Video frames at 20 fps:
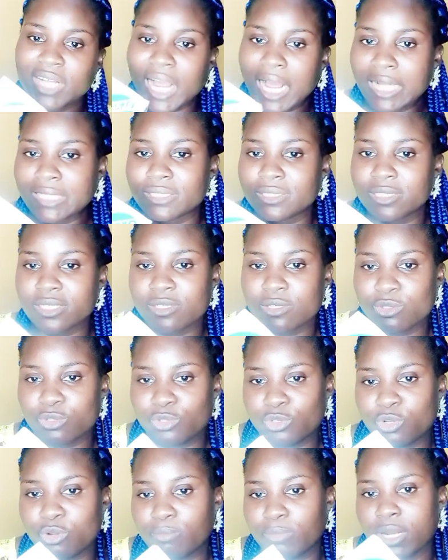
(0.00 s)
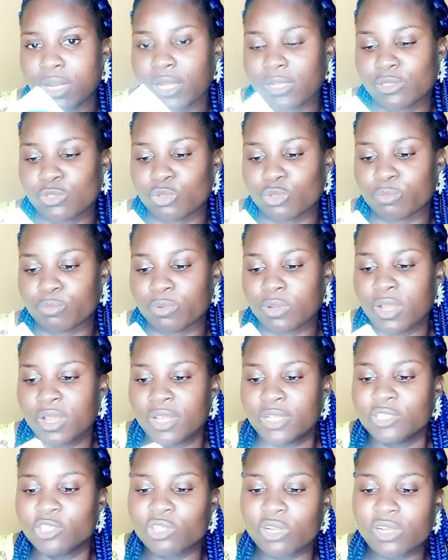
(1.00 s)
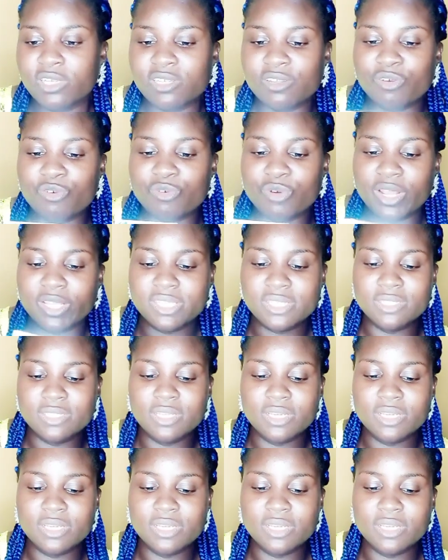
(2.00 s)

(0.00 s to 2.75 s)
Add this to your black soap. Just grate